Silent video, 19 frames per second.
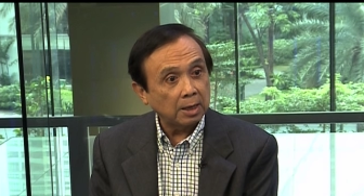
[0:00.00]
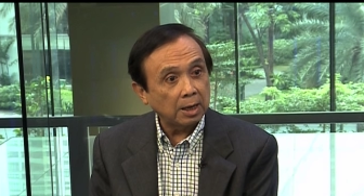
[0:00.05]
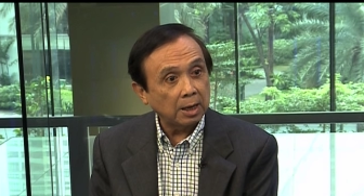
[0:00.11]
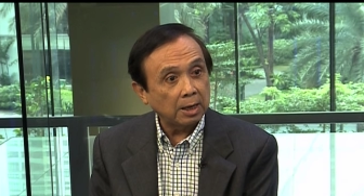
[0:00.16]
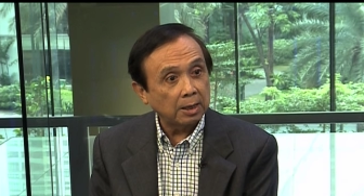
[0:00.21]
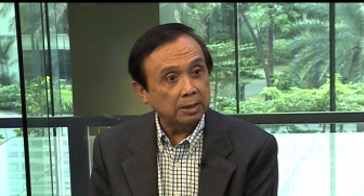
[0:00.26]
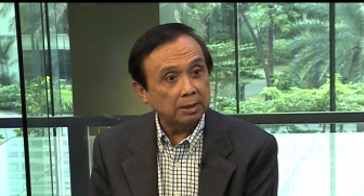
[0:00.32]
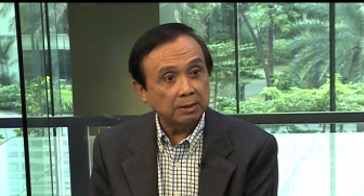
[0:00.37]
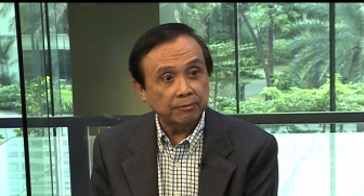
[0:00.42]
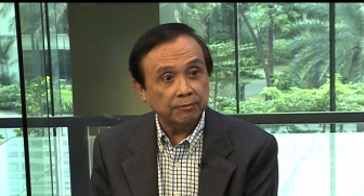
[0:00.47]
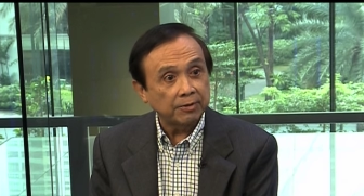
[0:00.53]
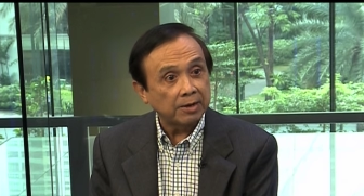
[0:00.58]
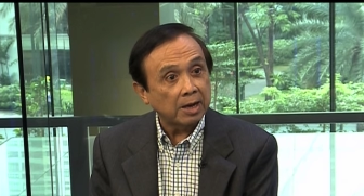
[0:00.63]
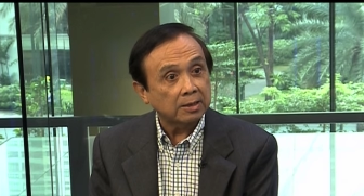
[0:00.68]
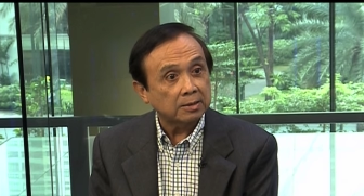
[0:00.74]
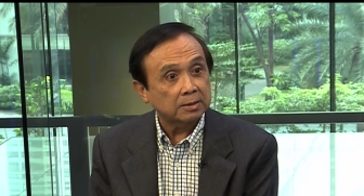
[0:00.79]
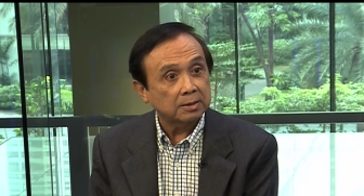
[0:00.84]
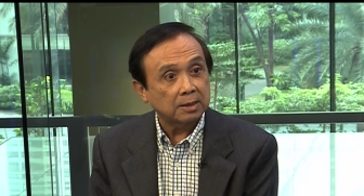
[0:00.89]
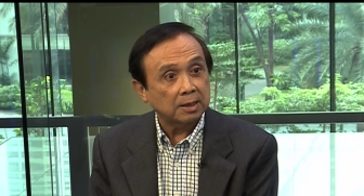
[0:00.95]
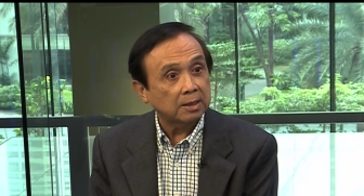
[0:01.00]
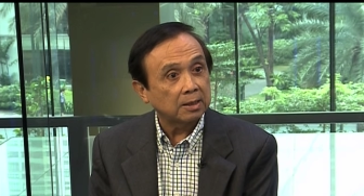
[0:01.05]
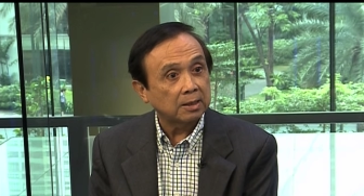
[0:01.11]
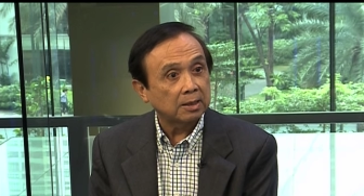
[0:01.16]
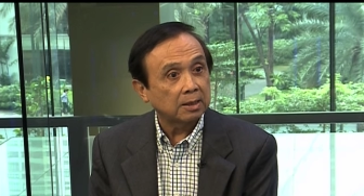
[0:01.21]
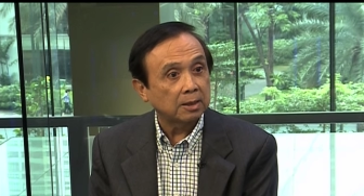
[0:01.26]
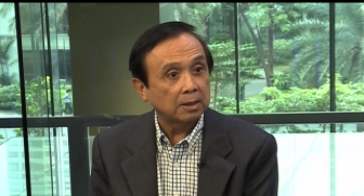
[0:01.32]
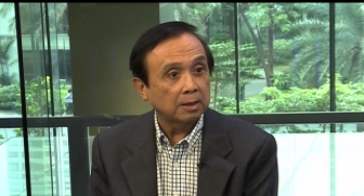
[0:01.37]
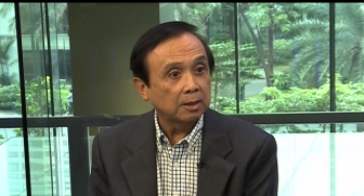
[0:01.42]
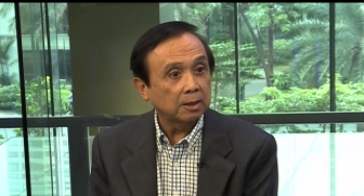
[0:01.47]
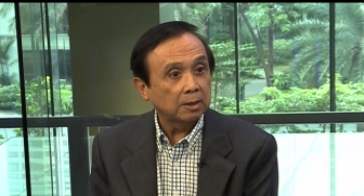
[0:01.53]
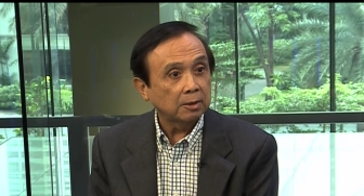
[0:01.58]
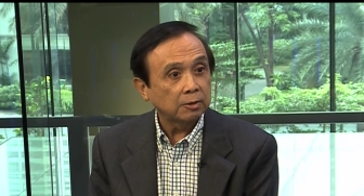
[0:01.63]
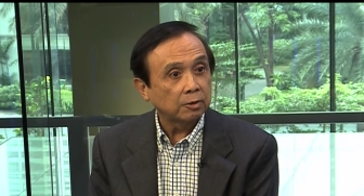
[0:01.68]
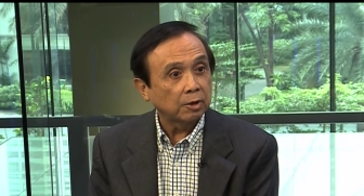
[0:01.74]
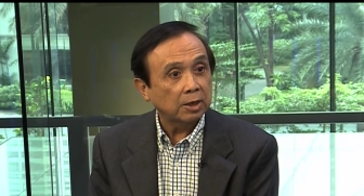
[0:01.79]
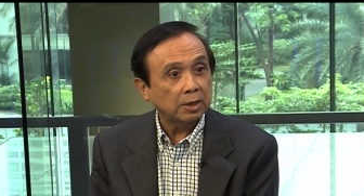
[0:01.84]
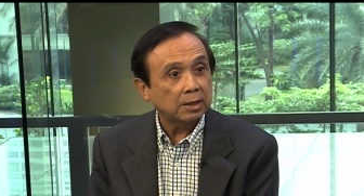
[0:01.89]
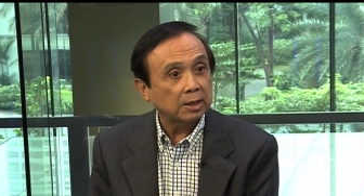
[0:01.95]
and if not, then uh,
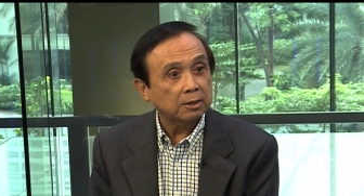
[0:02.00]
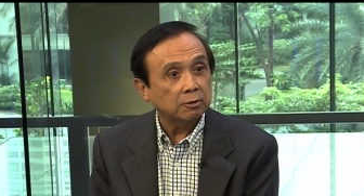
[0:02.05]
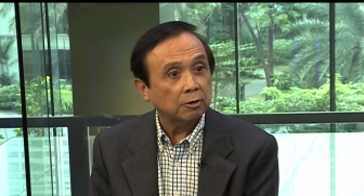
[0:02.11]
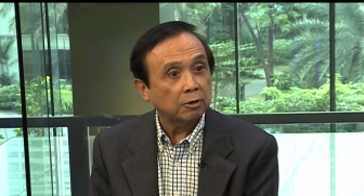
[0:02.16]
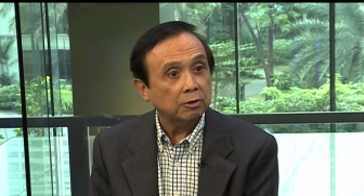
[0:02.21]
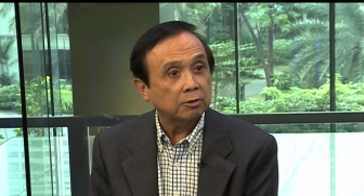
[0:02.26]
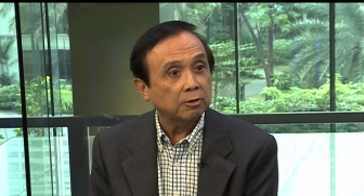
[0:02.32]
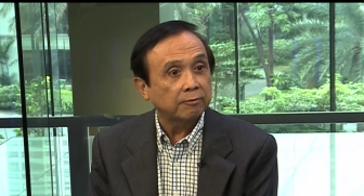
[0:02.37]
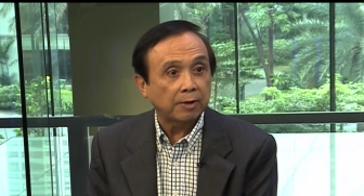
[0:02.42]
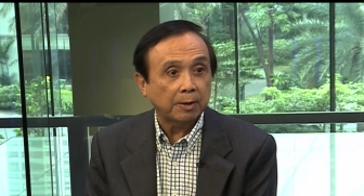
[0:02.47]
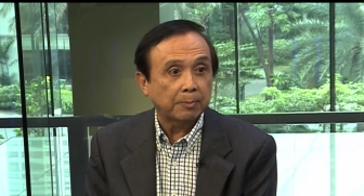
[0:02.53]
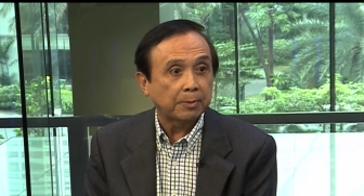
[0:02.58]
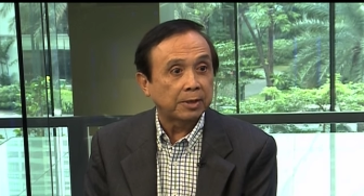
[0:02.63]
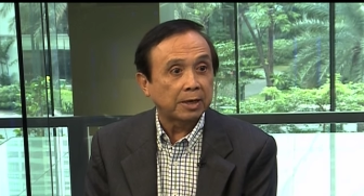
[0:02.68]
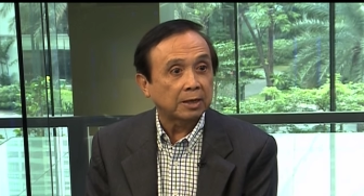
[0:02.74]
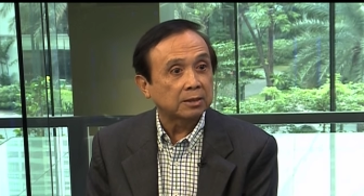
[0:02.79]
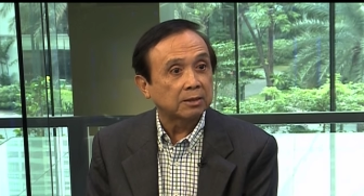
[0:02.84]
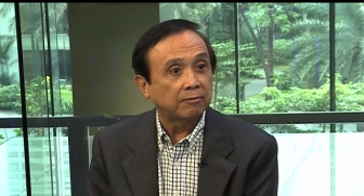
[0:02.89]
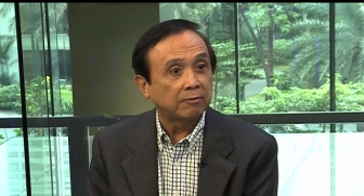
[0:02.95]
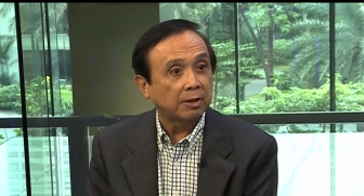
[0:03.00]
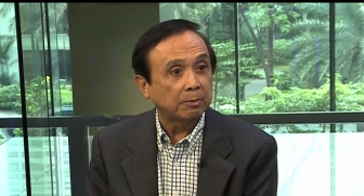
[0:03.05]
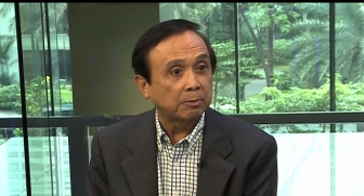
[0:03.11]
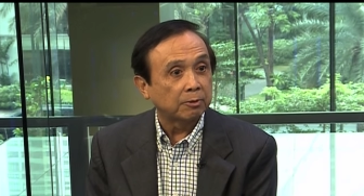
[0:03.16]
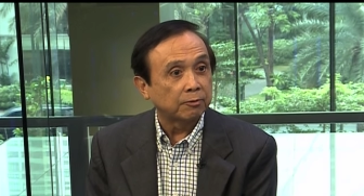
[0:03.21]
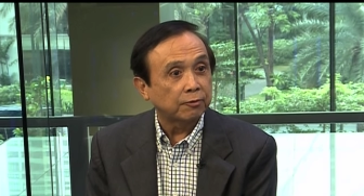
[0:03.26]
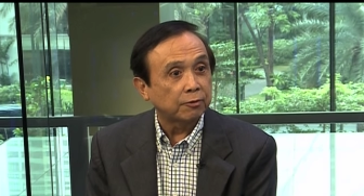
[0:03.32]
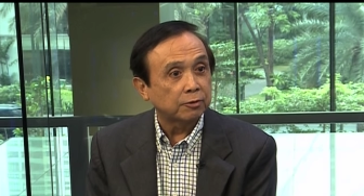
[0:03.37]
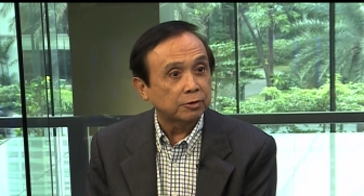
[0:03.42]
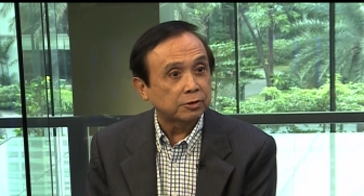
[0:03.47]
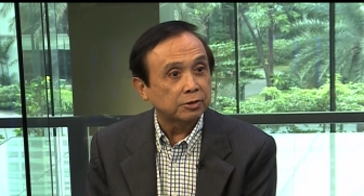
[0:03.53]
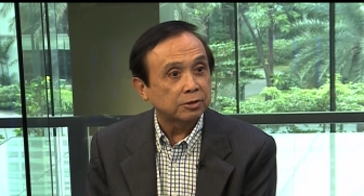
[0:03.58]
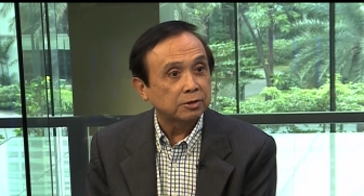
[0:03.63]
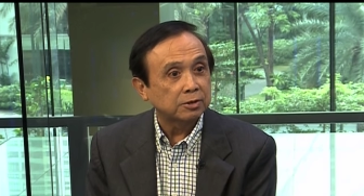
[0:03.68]
you are not going to have a productive labor force,